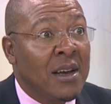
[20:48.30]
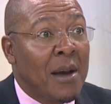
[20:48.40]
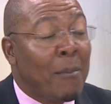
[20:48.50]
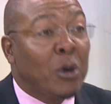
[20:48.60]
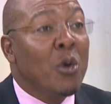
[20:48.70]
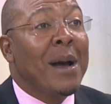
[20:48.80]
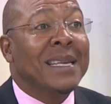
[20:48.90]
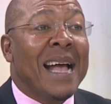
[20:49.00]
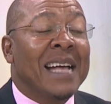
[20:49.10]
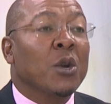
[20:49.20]
but we
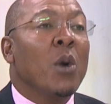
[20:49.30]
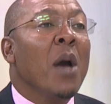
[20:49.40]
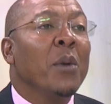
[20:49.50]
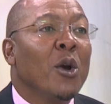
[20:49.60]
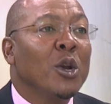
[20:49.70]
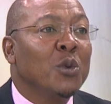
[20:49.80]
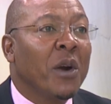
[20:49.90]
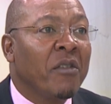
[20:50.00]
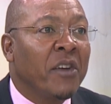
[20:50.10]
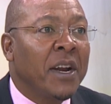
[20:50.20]
must ask, why are we going to a
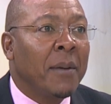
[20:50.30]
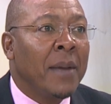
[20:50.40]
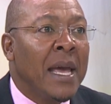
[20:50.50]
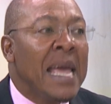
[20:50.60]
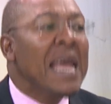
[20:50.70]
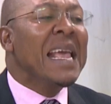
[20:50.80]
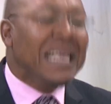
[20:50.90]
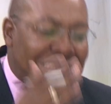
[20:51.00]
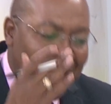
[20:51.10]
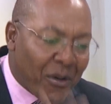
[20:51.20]
referendum?
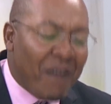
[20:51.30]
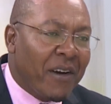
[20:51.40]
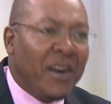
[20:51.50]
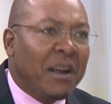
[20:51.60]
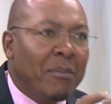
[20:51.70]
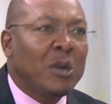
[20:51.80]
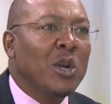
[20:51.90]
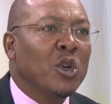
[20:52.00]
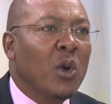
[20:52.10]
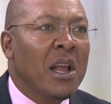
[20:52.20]
Is the referendum that we
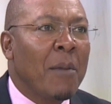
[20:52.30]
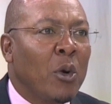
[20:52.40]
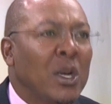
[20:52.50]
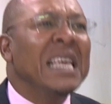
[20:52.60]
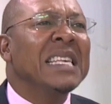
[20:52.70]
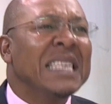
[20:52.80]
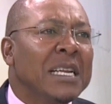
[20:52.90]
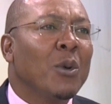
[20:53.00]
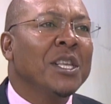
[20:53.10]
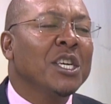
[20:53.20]
are talking about, is it
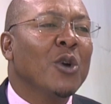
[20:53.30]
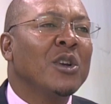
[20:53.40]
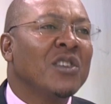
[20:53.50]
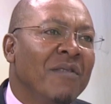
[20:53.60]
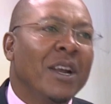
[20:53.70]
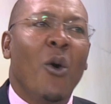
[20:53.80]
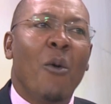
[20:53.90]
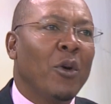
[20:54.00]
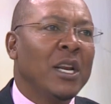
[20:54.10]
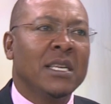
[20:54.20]
Wanjiku driven or
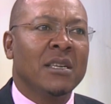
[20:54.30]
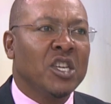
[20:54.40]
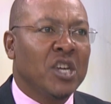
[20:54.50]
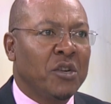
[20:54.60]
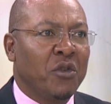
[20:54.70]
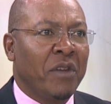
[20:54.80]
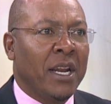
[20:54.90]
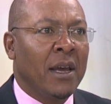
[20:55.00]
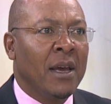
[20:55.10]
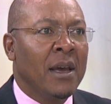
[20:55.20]
politician driven?
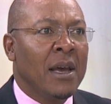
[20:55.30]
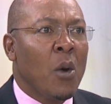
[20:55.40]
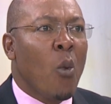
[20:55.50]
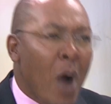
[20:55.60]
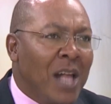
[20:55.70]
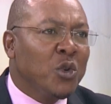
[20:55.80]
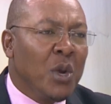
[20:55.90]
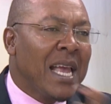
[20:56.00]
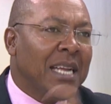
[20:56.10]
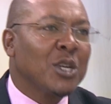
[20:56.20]
Once we
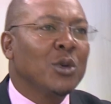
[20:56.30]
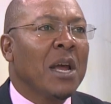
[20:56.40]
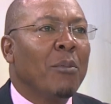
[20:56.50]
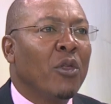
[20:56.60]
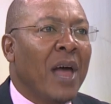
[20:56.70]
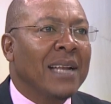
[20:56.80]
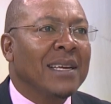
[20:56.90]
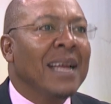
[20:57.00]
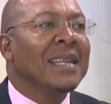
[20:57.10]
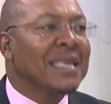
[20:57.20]
get to table that
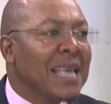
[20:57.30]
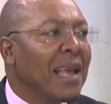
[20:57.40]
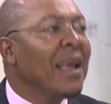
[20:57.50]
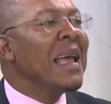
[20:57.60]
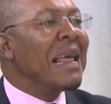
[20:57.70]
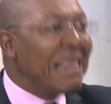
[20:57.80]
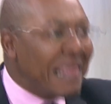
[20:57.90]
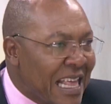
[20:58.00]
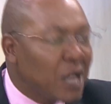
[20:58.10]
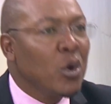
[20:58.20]
and say,
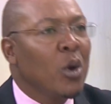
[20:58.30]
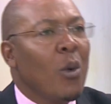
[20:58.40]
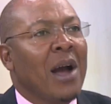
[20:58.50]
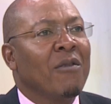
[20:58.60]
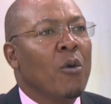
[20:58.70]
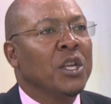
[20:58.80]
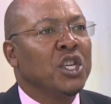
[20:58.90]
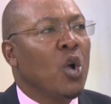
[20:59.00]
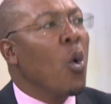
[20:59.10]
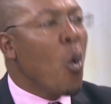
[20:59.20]
this will work for
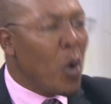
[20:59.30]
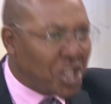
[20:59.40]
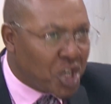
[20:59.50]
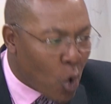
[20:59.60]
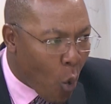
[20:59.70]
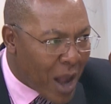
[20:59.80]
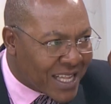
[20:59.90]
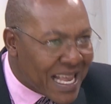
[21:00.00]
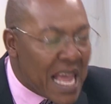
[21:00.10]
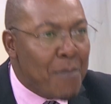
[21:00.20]
Wanjiku, Wanjiku
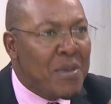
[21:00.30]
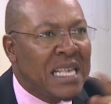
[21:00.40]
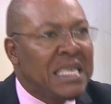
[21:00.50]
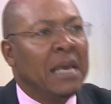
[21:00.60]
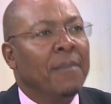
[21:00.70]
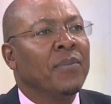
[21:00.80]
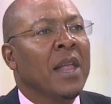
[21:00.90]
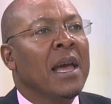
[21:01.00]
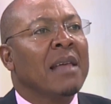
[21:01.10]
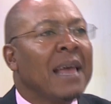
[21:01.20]
wants ABC,
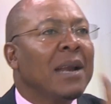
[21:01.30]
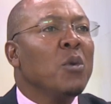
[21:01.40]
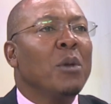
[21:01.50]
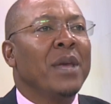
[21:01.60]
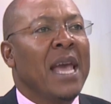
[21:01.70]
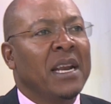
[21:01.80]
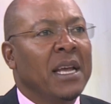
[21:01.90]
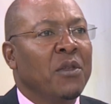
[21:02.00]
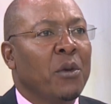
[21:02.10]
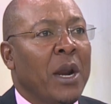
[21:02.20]
then we'll be heading
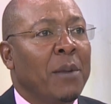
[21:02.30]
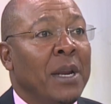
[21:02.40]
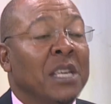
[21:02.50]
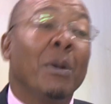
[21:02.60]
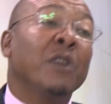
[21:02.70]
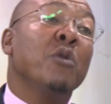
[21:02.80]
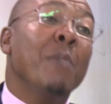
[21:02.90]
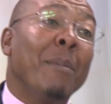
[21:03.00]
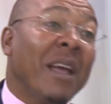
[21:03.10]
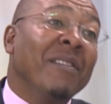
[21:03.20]
in the right place. Right. But
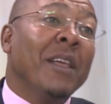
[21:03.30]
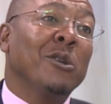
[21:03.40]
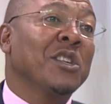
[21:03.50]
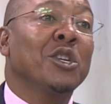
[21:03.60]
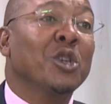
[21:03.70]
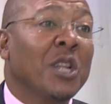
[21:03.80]
remember, even the constitution